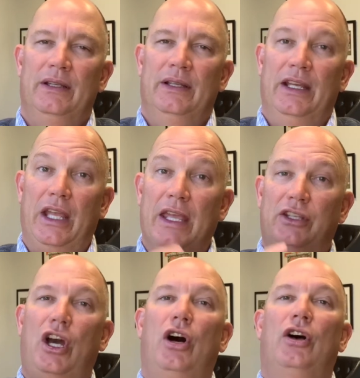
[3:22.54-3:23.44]
It
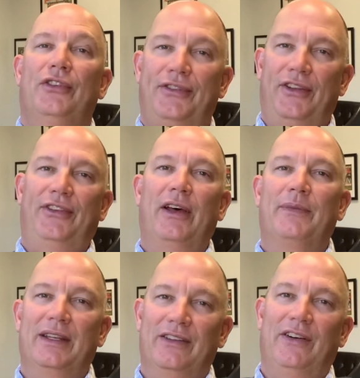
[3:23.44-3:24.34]
cost us
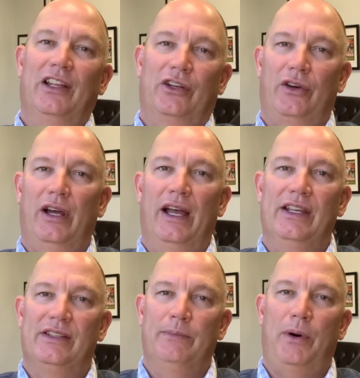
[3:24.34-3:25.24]
something to follow
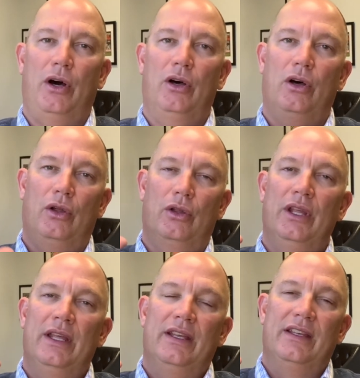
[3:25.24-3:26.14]
Christ. And Paul
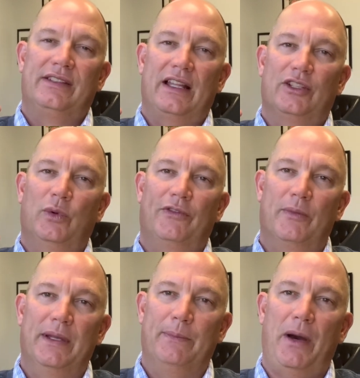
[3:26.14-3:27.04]
and Silas went from
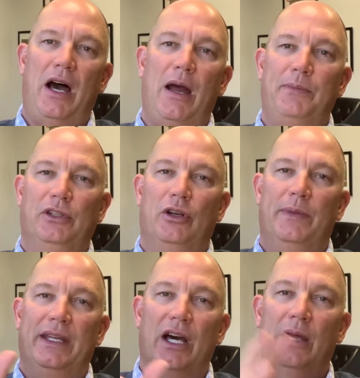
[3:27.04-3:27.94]
being popular to
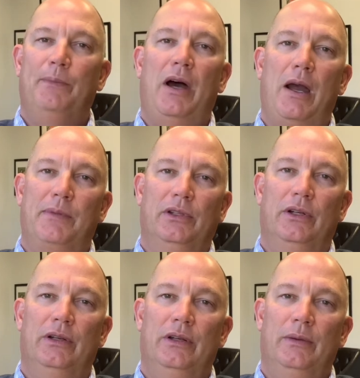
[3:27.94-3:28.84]
being
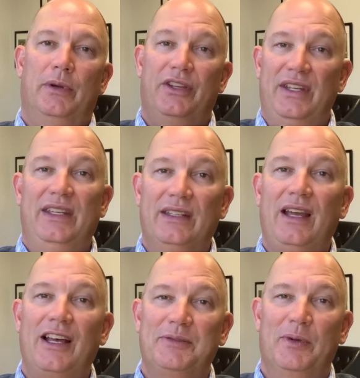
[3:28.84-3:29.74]
unpopular because they did
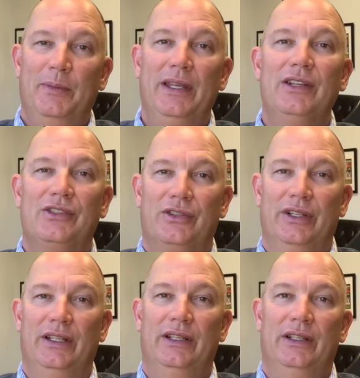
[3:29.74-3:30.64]
gospel
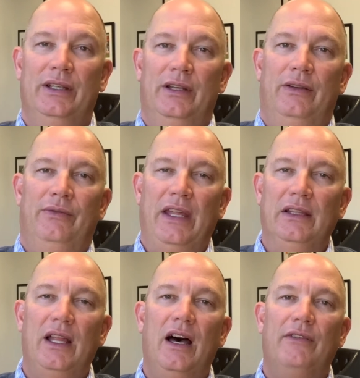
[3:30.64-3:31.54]
ministry. They
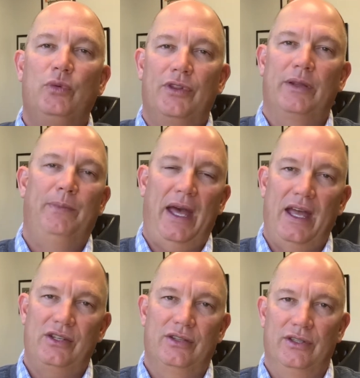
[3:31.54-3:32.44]
loved with
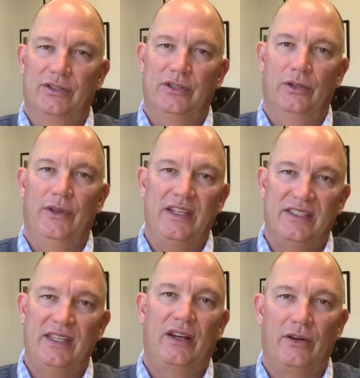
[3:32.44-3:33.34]
compassion this girl. They
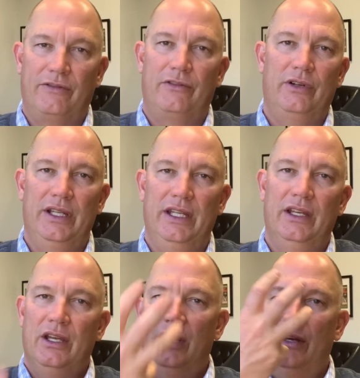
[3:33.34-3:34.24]
set her free
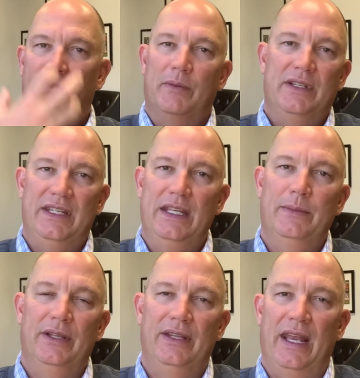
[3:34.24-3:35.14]
from a
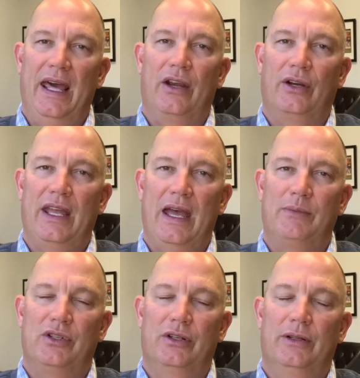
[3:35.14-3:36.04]
demon that had her
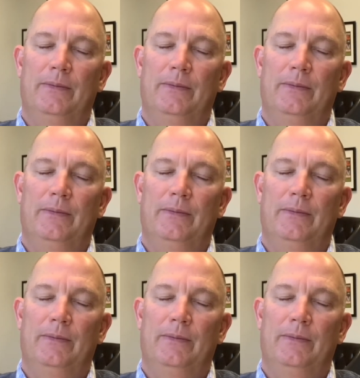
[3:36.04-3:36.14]
captured.